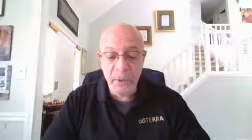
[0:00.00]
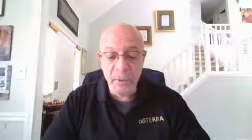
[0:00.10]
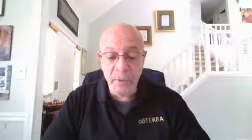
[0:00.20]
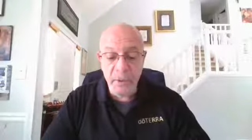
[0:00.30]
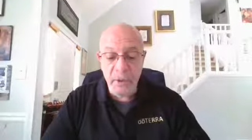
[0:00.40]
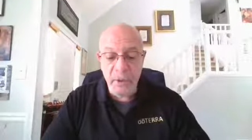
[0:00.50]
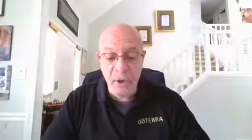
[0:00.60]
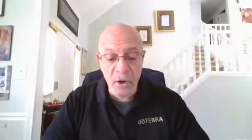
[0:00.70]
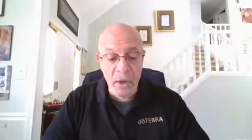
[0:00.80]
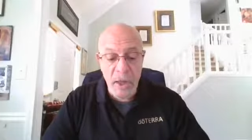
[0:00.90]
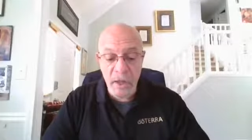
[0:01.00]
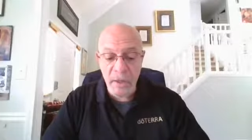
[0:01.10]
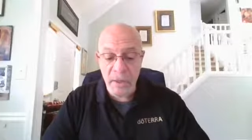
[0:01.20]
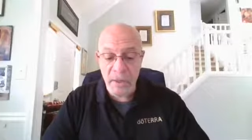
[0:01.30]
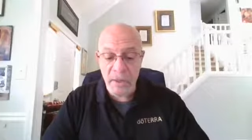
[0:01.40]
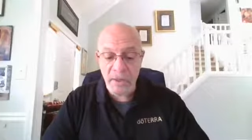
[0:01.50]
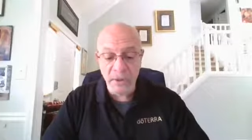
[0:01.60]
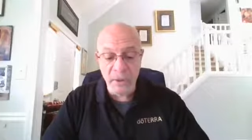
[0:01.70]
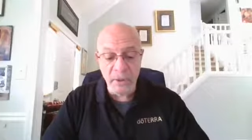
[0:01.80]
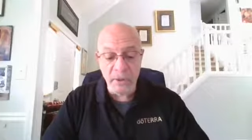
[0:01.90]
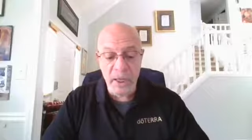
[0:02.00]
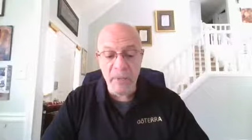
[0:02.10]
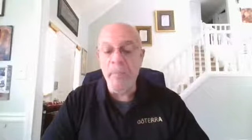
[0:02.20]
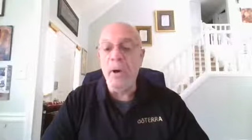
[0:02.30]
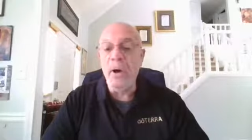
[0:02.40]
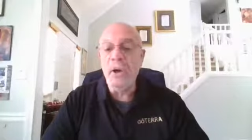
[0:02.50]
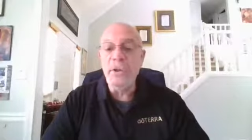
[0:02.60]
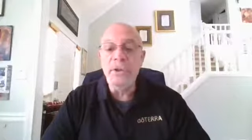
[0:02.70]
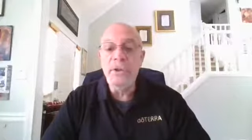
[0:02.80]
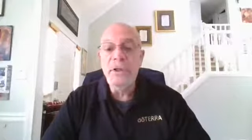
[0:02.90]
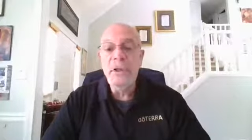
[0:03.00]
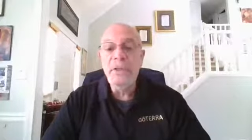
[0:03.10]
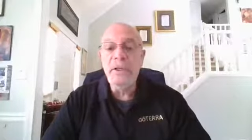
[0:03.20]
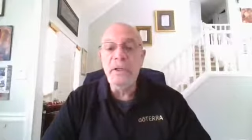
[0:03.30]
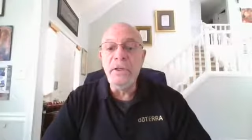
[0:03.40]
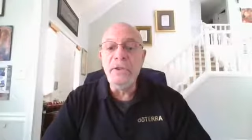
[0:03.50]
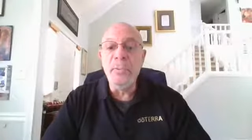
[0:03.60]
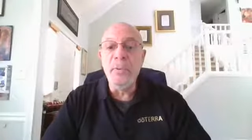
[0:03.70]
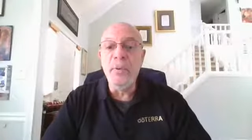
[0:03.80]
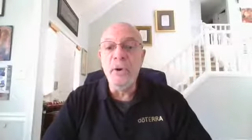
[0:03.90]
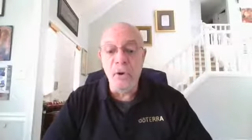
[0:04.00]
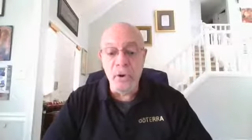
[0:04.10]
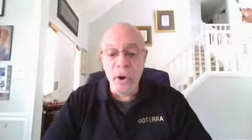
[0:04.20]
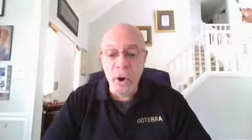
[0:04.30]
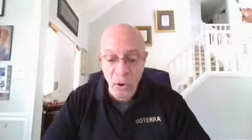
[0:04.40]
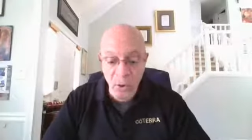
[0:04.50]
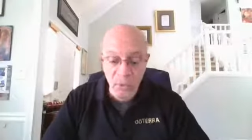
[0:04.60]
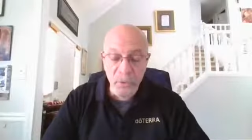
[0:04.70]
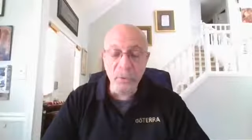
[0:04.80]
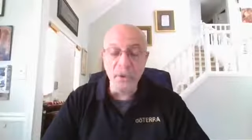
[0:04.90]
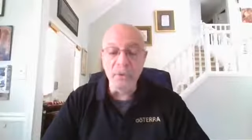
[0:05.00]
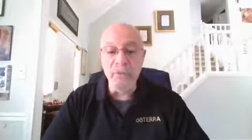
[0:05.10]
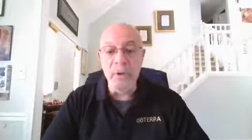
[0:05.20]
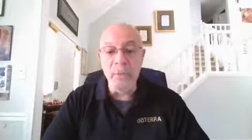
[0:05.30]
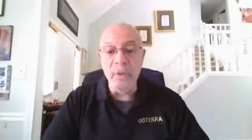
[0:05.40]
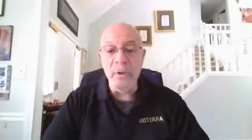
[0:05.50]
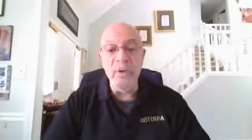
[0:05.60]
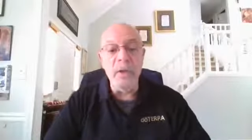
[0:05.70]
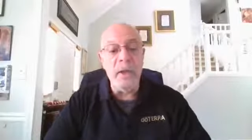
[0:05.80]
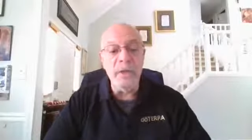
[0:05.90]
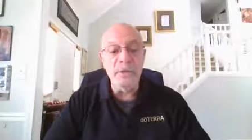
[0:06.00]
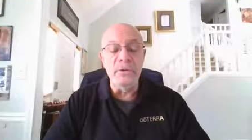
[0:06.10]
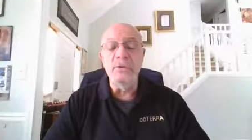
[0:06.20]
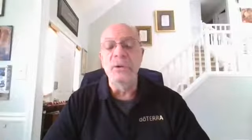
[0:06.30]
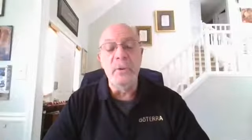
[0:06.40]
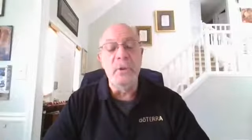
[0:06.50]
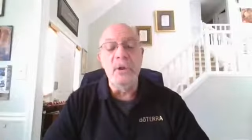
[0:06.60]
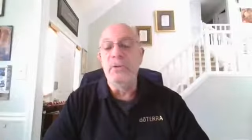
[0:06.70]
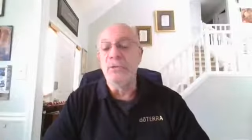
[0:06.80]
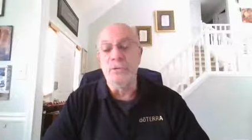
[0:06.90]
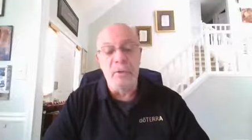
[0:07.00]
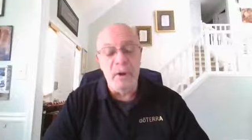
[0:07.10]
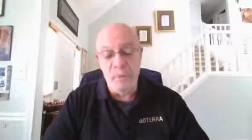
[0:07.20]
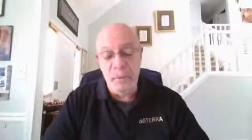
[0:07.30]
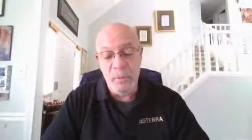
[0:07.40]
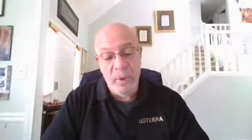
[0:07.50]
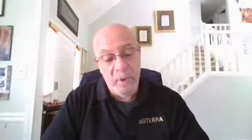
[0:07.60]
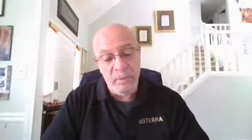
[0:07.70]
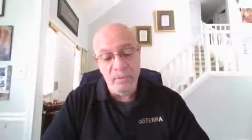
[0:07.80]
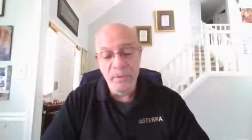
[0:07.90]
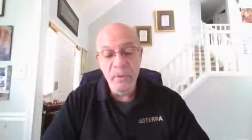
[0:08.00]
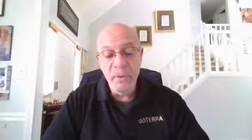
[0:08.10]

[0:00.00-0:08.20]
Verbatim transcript: Kimberly Garlock, Shantae Barge, Tanisha Porter, all with one enrollment. You ladies are doing incredibly well.